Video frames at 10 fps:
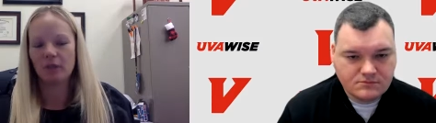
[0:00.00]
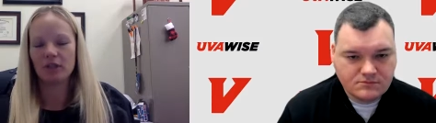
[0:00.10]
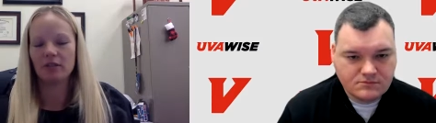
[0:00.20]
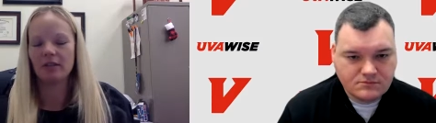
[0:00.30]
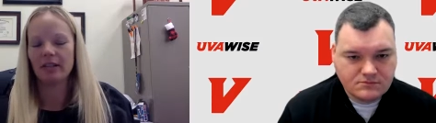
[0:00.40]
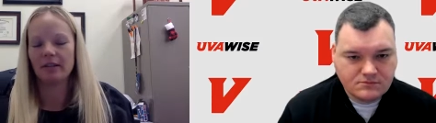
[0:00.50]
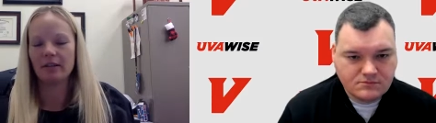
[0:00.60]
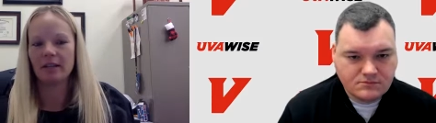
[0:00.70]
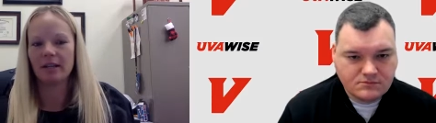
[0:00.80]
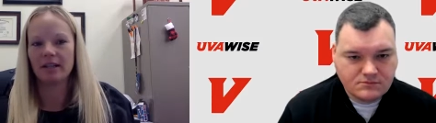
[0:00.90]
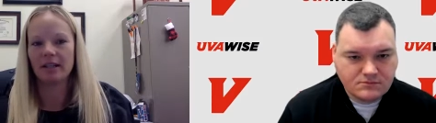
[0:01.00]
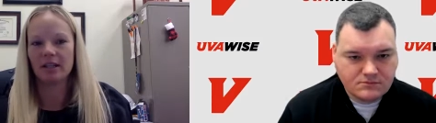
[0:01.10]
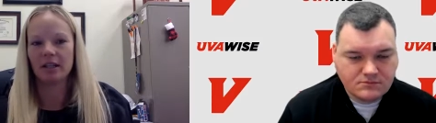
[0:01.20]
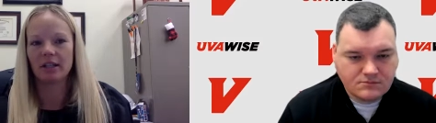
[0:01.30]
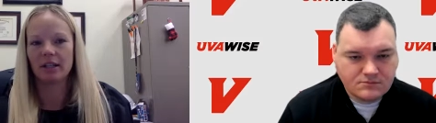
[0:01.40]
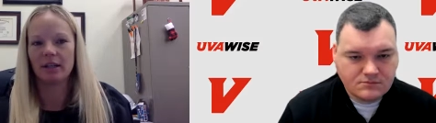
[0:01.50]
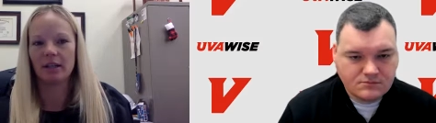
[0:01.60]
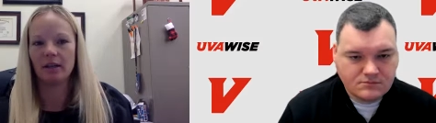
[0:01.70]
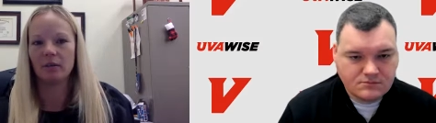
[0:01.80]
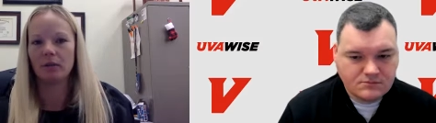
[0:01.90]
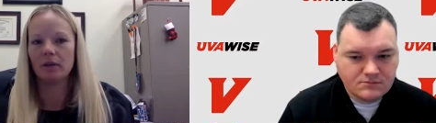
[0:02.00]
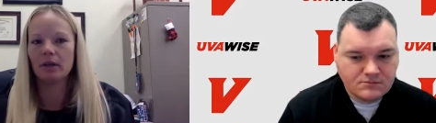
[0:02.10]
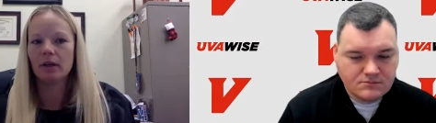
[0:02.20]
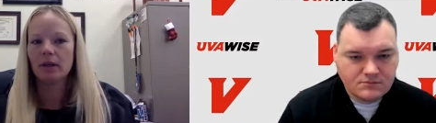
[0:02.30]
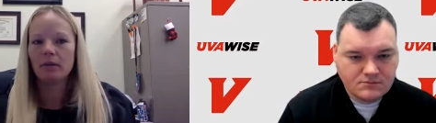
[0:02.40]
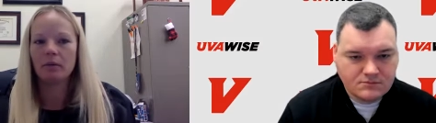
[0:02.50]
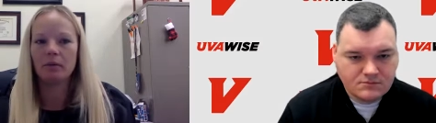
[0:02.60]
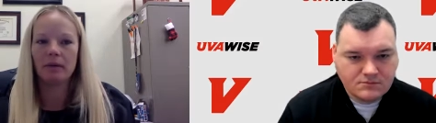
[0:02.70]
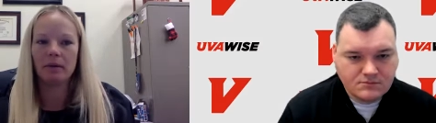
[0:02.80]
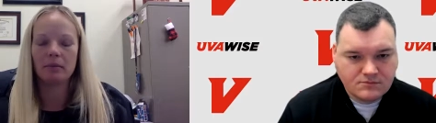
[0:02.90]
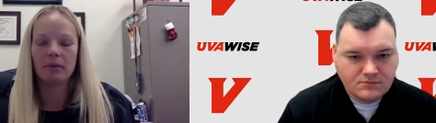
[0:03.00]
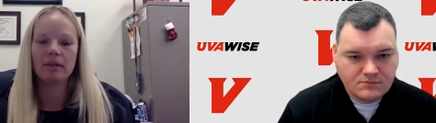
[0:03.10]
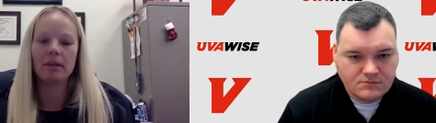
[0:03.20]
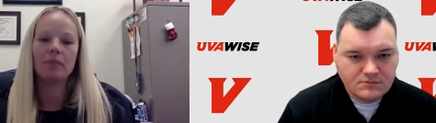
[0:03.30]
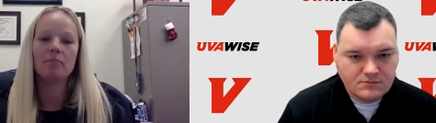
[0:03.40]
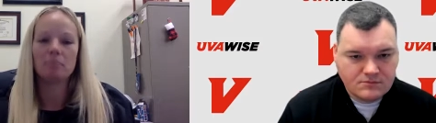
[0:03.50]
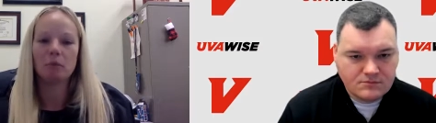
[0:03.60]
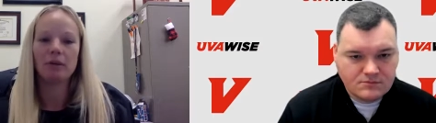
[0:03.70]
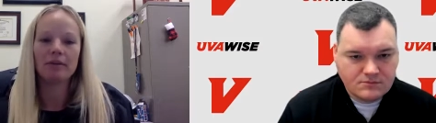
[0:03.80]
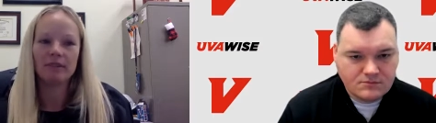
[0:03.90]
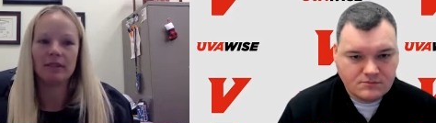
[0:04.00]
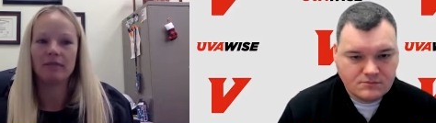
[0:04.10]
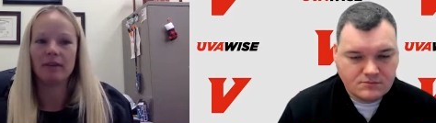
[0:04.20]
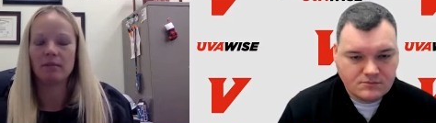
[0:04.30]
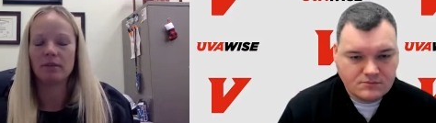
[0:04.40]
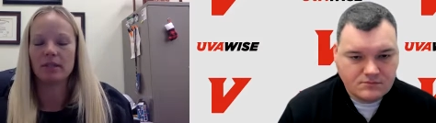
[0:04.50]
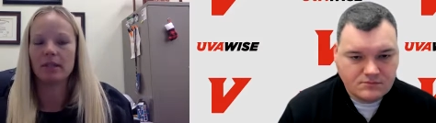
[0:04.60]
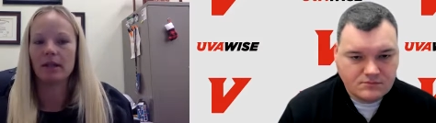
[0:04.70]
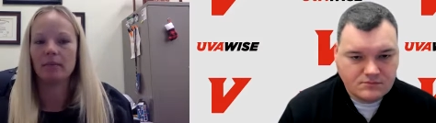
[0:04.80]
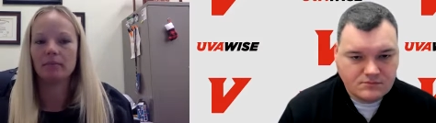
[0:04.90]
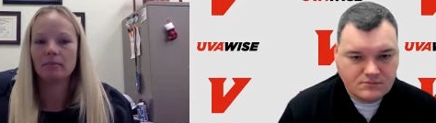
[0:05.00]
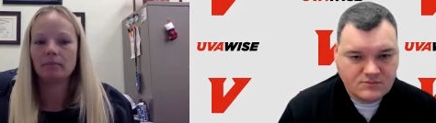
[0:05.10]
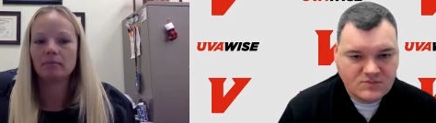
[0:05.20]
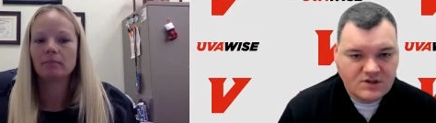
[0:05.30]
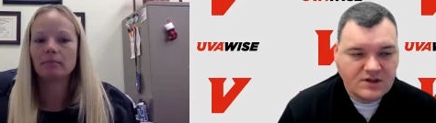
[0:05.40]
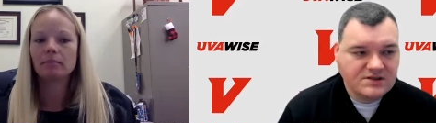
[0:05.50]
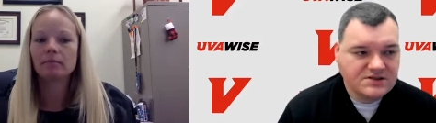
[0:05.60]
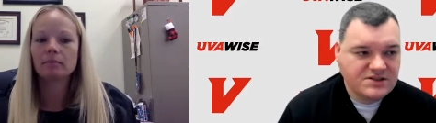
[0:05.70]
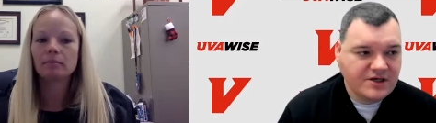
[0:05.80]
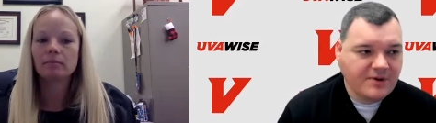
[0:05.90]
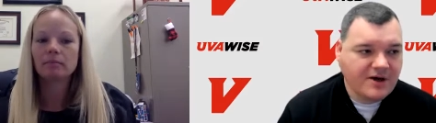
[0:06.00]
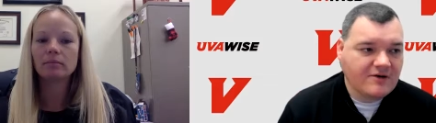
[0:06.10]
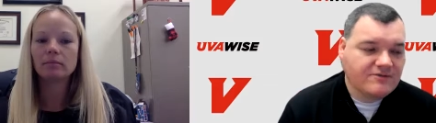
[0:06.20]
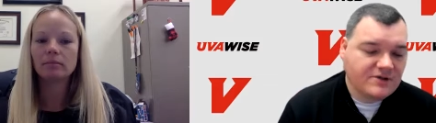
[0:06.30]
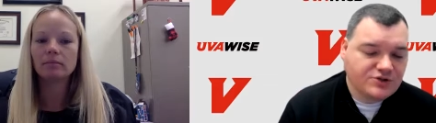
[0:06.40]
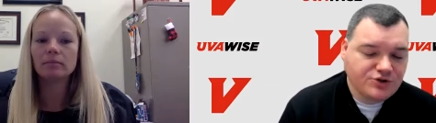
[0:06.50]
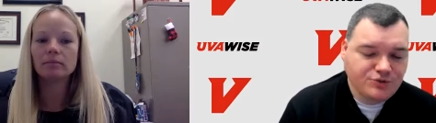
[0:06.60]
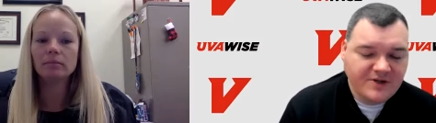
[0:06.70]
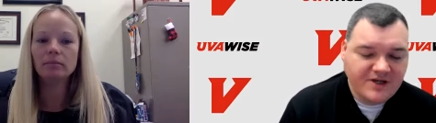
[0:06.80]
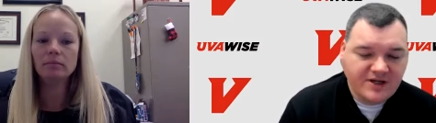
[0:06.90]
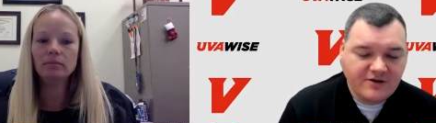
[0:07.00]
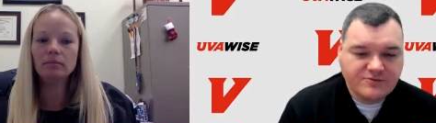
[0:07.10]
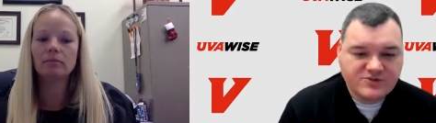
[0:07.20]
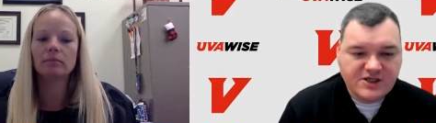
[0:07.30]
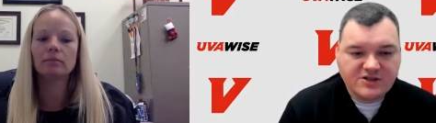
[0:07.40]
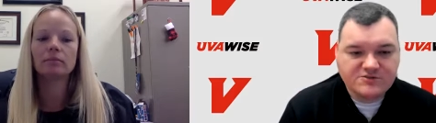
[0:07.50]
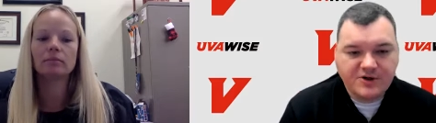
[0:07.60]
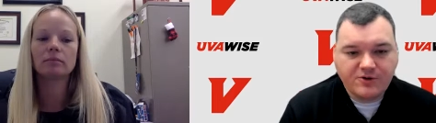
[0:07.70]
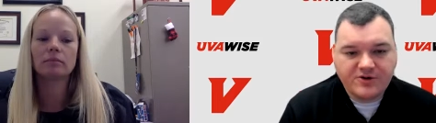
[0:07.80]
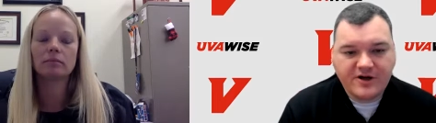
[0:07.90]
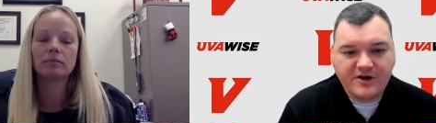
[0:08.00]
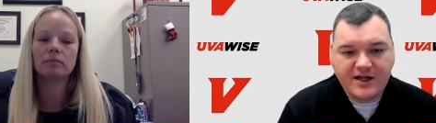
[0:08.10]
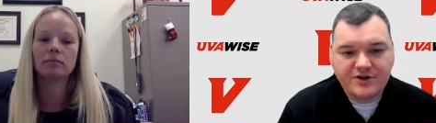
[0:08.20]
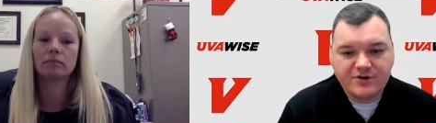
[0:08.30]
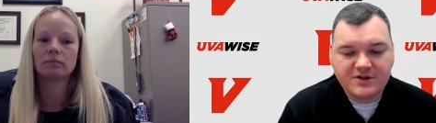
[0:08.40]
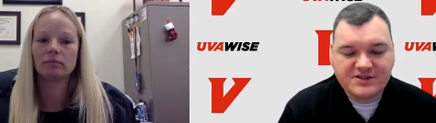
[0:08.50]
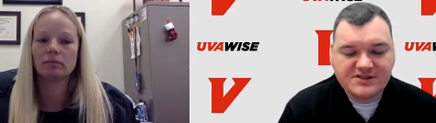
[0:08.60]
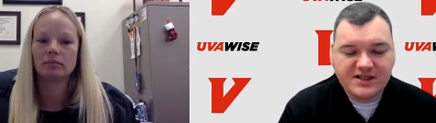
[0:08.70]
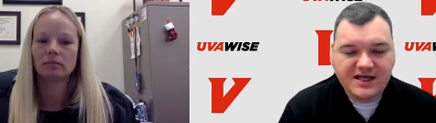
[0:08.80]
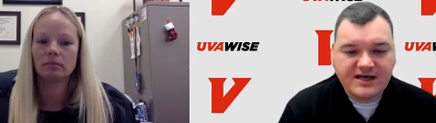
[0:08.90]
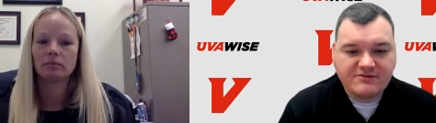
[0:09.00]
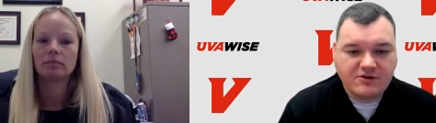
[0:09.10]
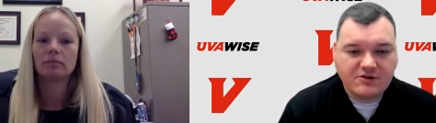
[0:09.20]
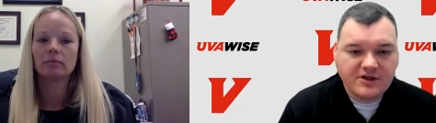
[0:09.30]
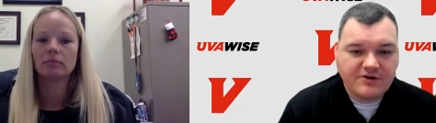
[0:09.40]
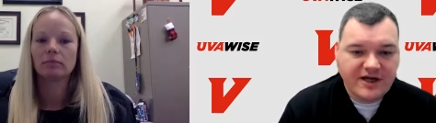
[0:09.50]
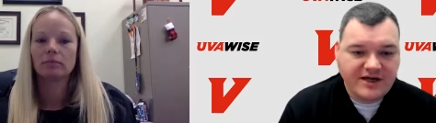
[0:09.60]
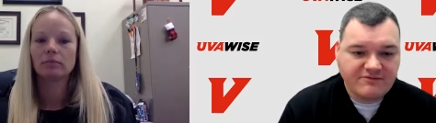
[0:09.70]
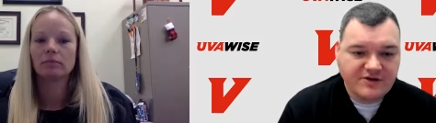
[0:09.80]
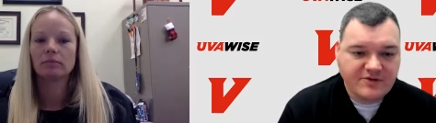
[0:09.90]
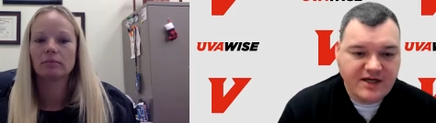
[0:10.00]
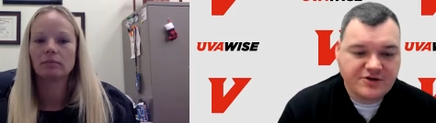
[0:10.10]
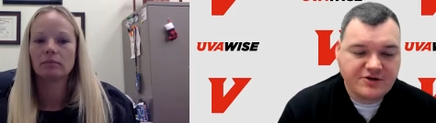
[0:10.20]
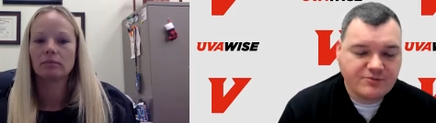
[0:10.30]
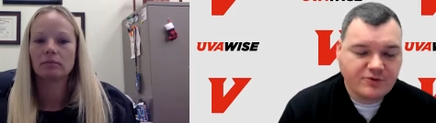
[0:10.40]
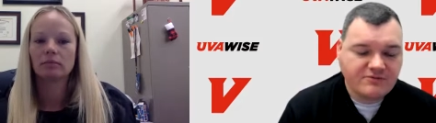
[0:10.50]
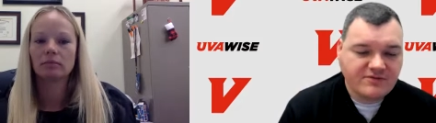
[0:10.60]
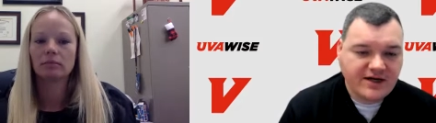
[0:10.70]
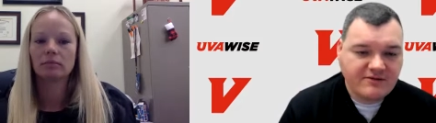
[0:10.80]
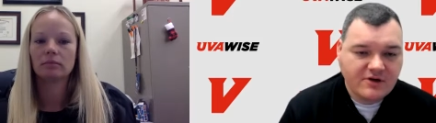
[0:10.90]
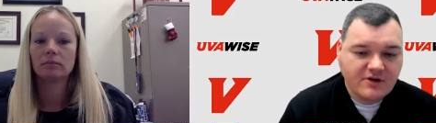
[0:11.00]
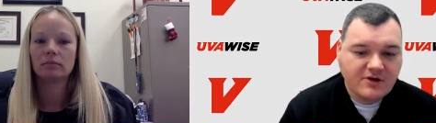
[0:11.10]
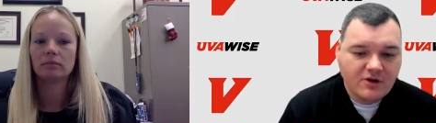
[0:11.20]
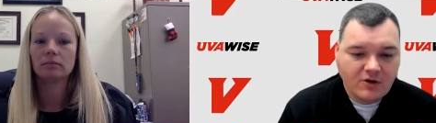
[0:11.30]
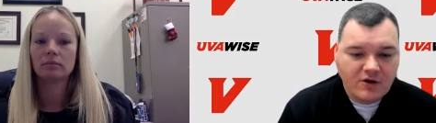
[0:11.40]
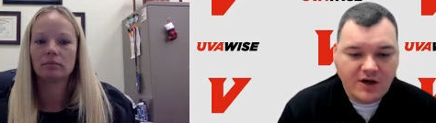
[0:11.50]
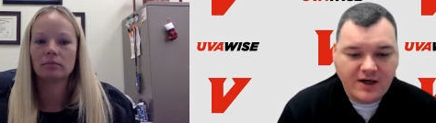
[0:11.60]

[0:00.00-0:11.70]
Speaker 1: force you to take those outside shots, I think we'll we'll be able to put up more than 55 points a game.
Speaker 2: Tip off 2 p.m. from Salisbury, North Carolina. You can listen live locally on FM 92.5 or